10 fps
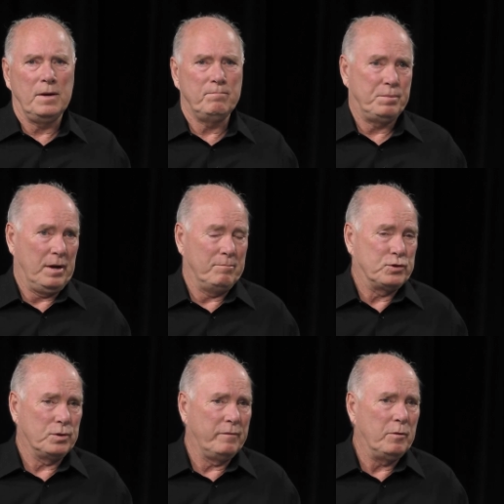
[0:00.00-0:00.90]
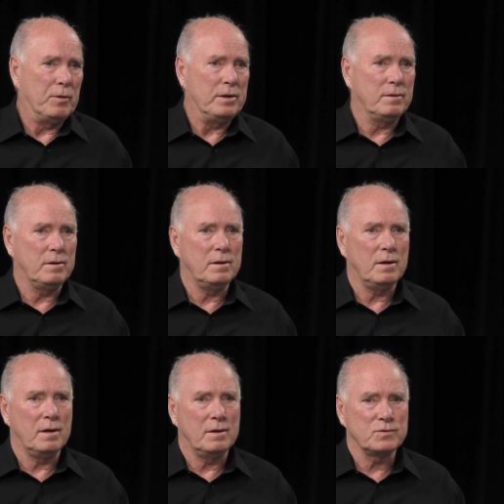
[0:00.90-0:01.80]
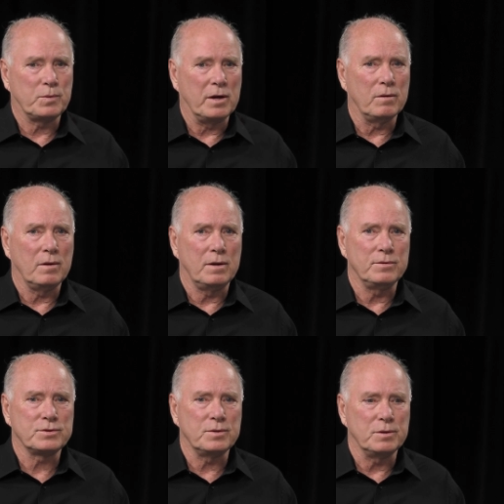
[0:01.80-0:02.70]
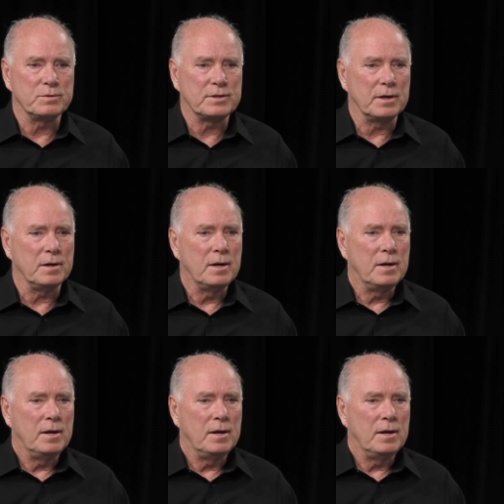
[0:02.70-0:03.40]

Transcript: and I'm sure everyone uh, as well understood it was there.